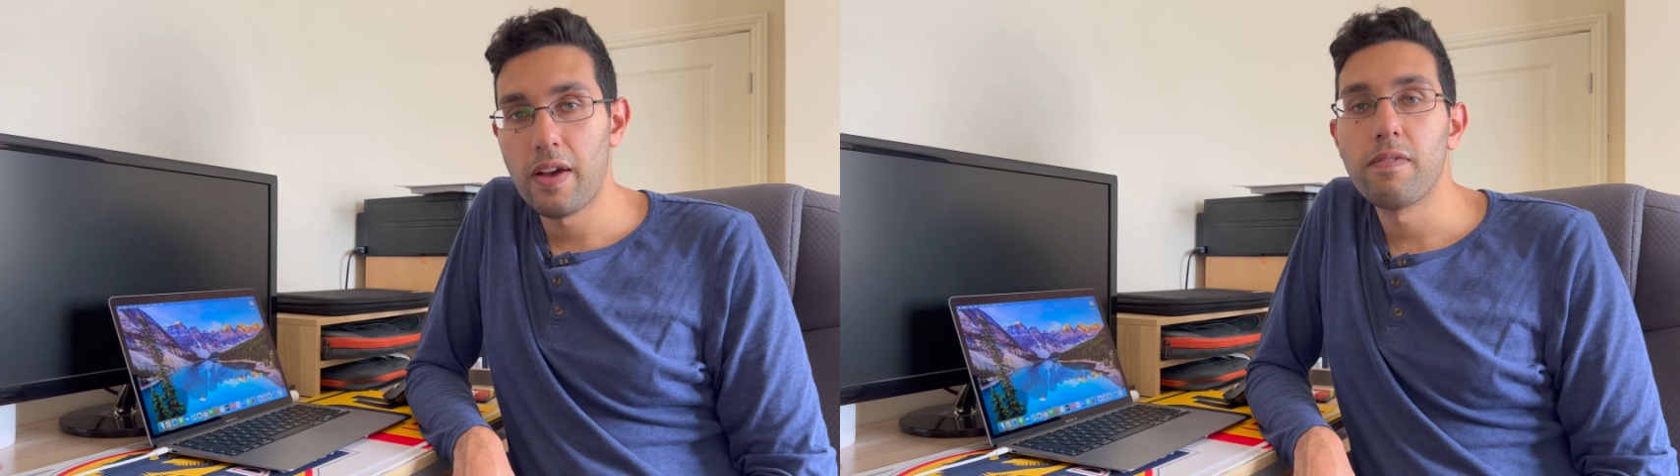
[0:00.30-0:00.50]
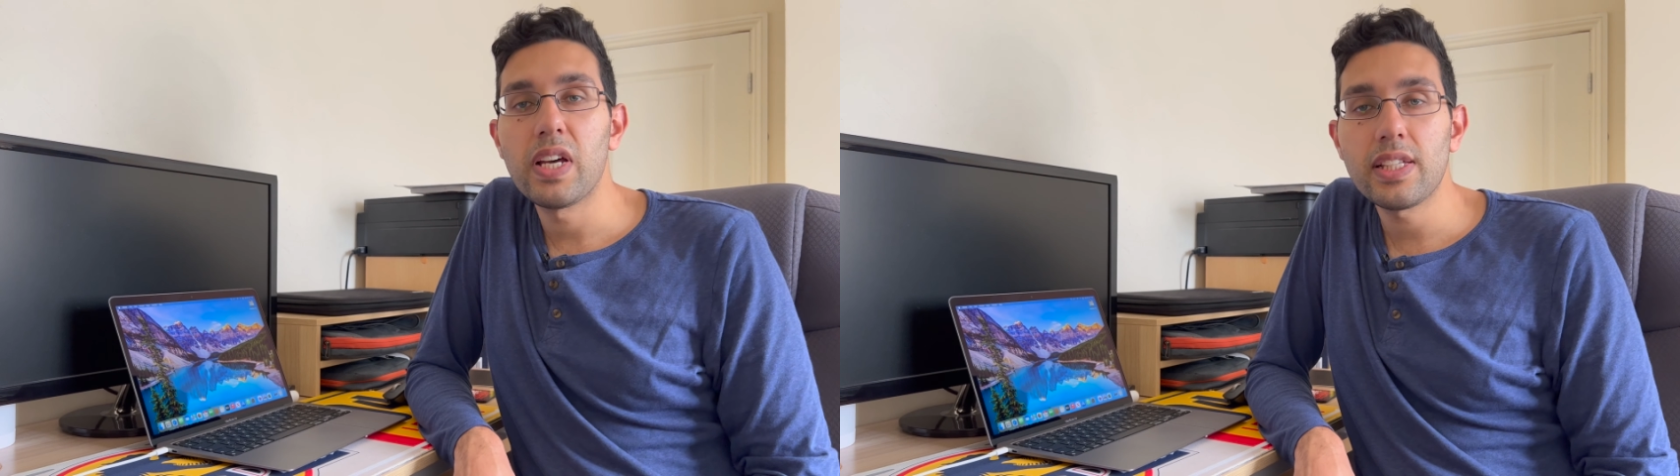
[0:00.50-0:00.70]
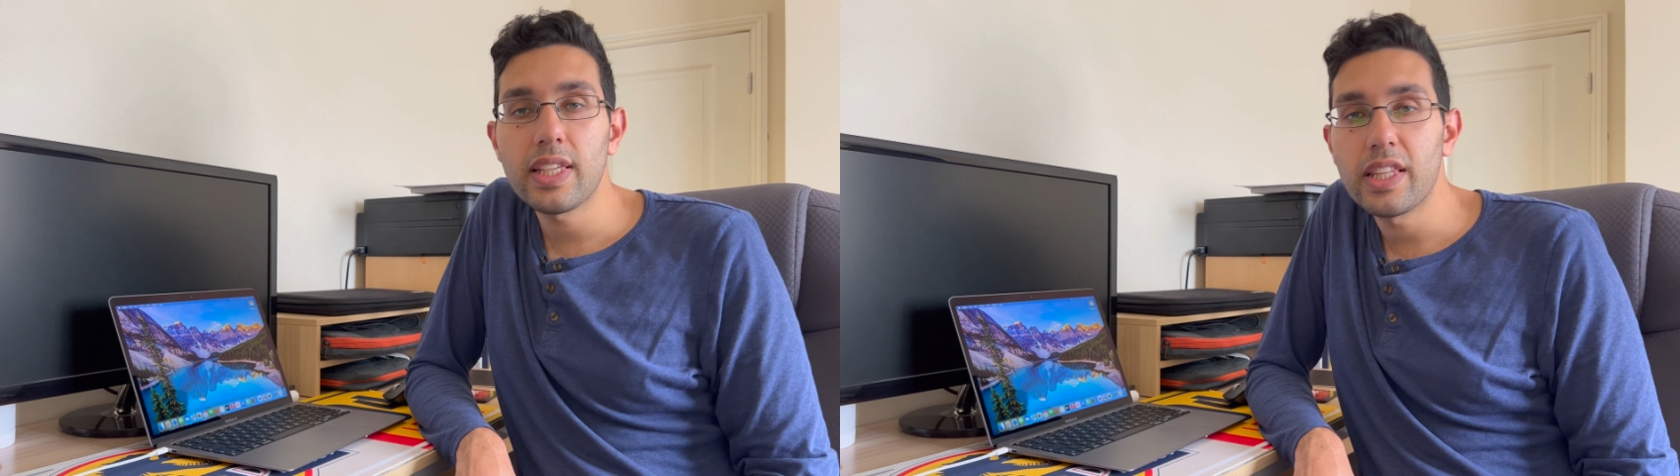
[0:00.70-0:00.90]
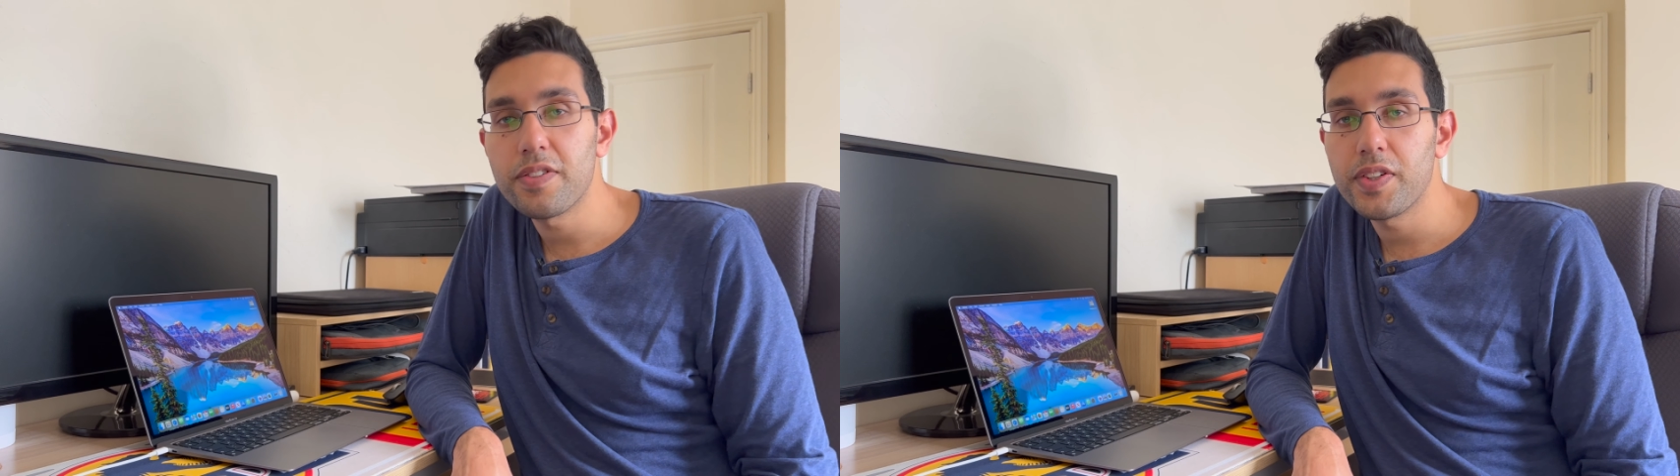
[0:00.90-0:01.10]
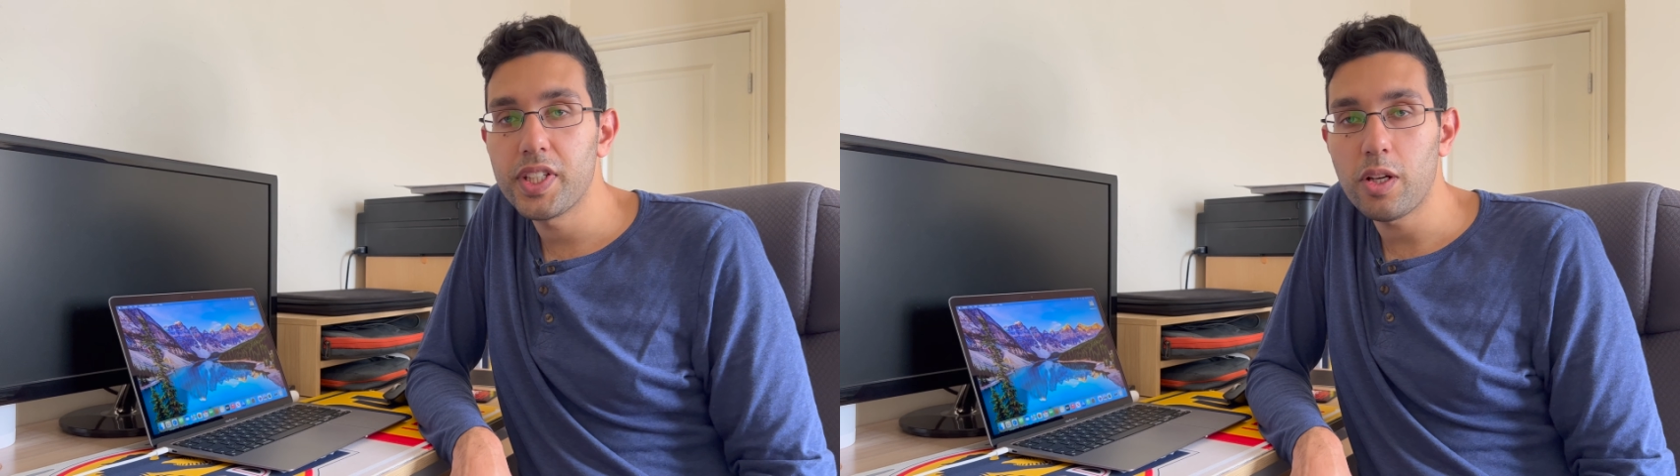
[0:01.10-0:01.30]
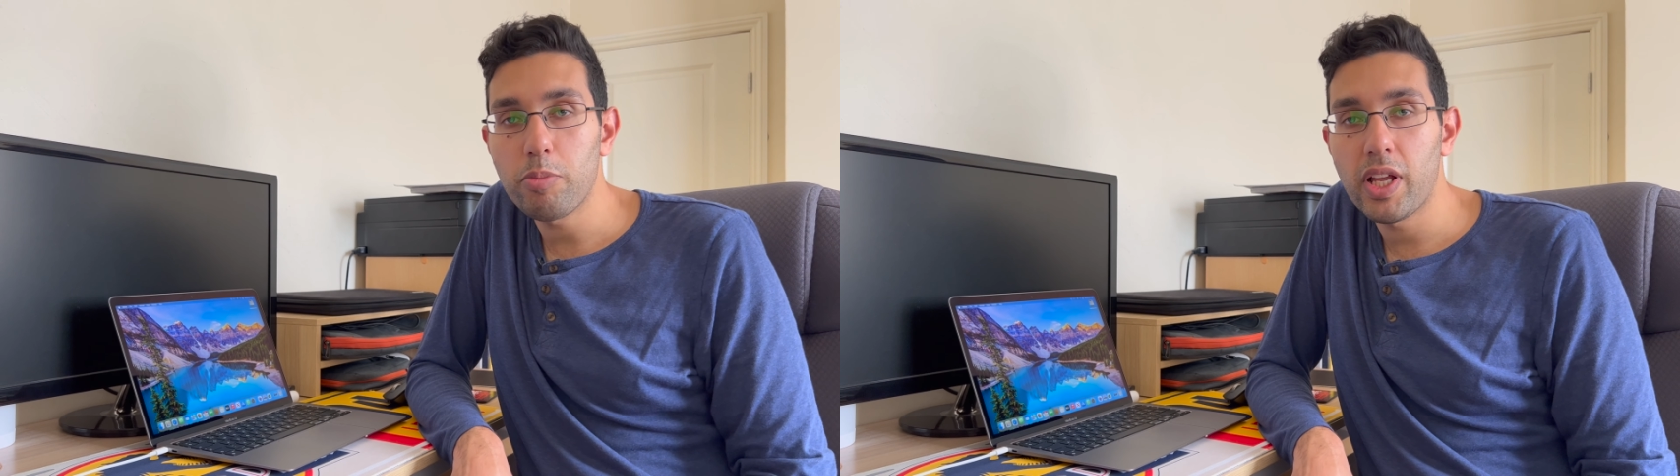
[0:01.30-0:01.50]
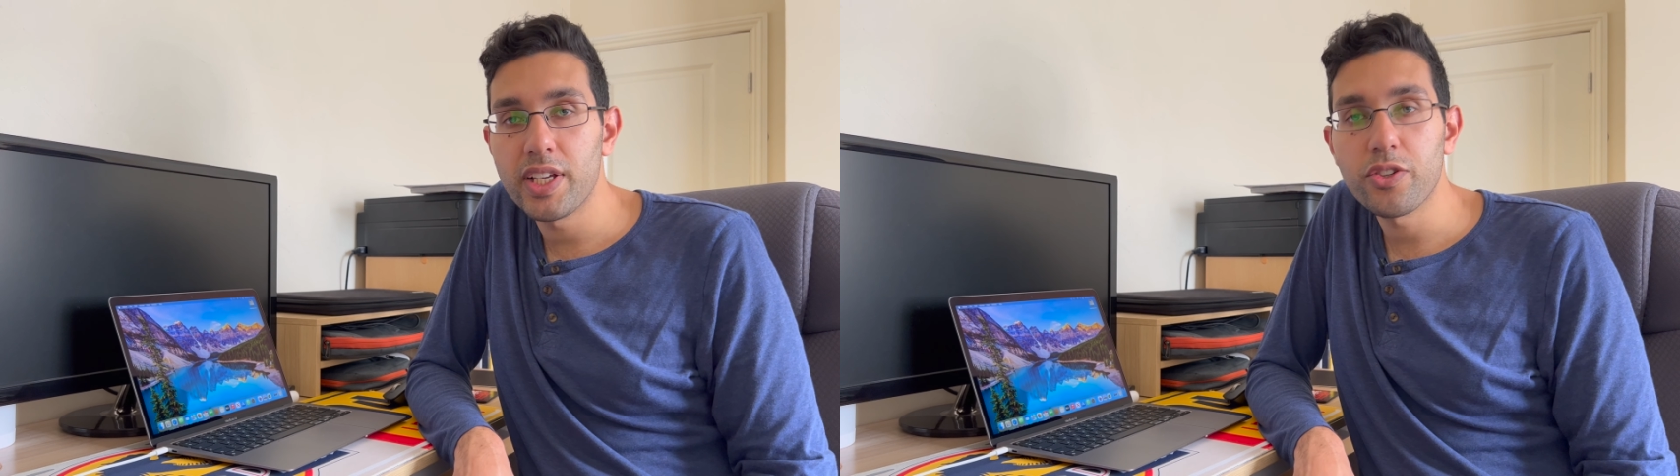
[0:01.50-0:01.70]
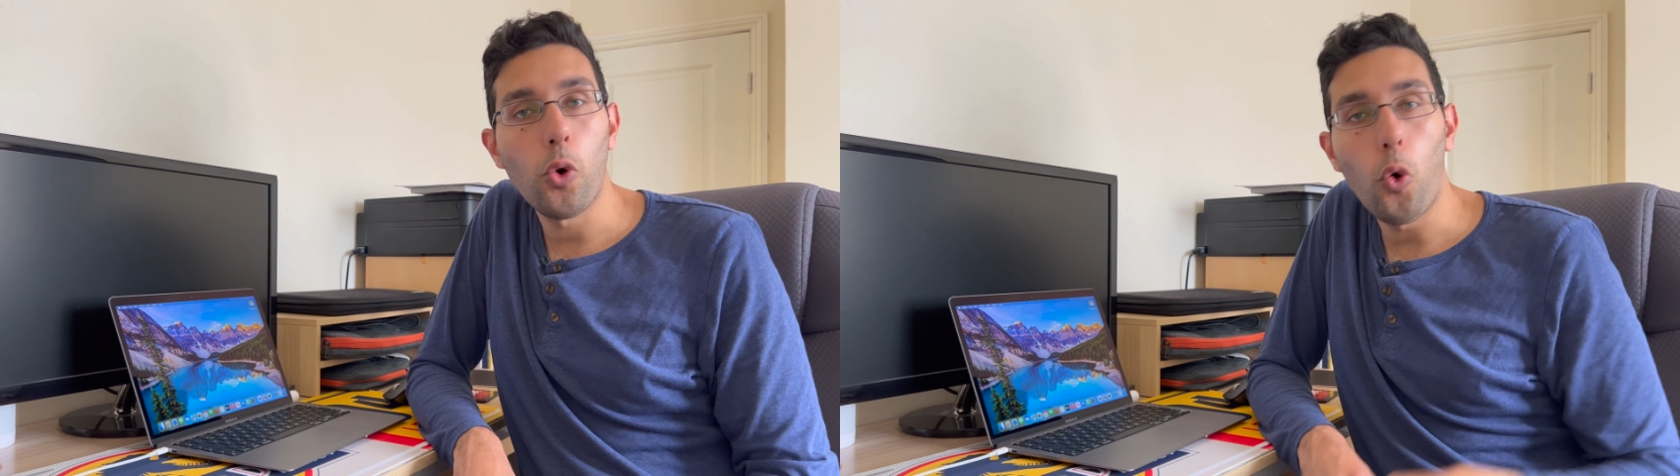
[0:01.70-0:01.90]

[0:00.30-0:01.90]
Firstly, this video applies to